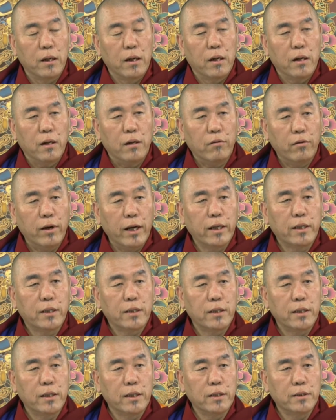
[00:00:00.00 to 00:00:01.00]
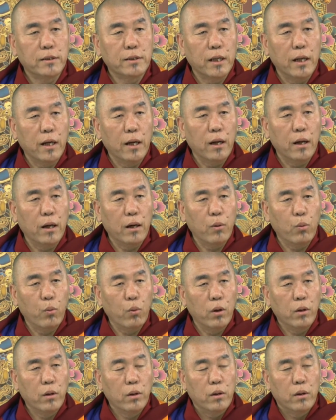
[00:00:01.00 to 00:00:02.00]
Right is a
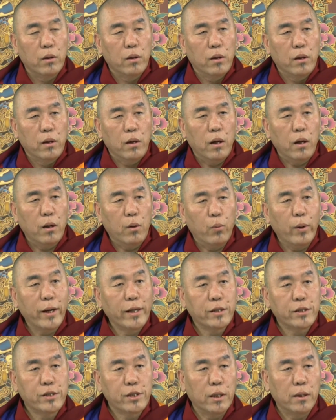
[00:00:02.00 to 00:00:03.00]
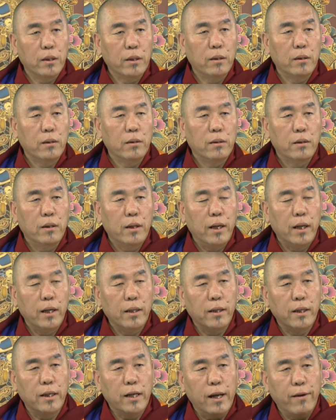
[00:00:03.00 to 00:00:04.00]
white channel, and the
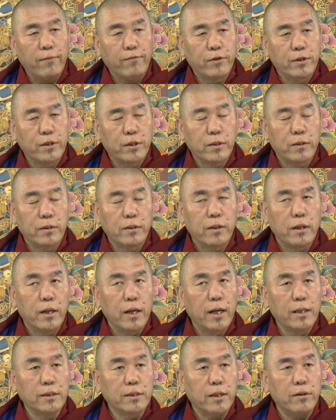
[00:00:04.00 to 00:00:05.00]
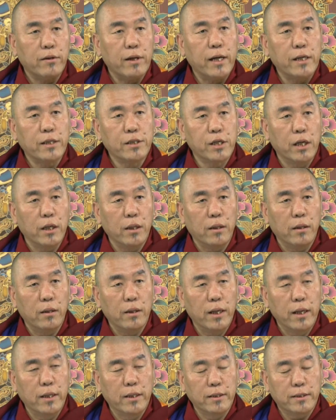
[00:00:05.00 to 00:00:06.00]
left as a red channel,
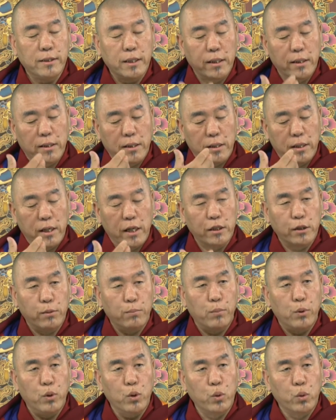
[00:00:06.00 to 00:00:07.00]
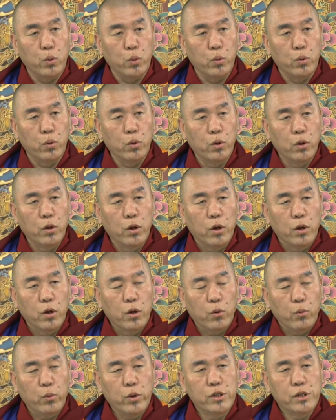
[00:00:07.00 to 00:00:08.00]
and the center as a blue,
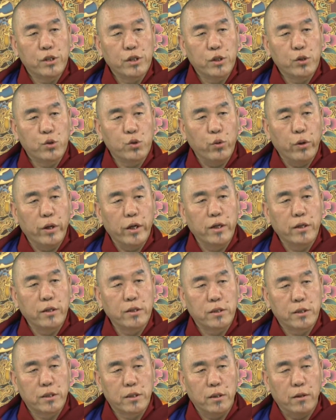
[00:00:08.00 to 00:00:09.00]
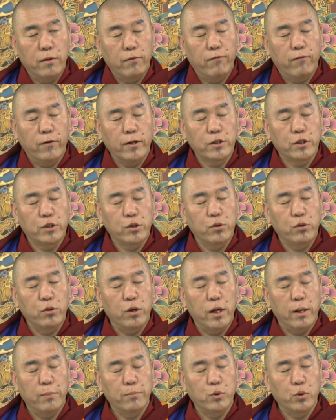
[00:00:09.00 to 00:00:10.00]
which joins. First you
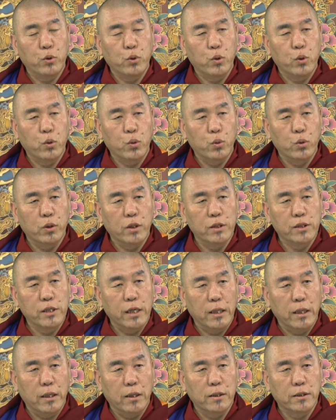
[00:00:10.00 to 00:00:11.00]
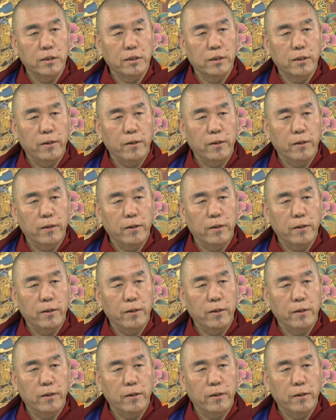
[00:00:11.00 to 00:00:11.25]
have to know the channels.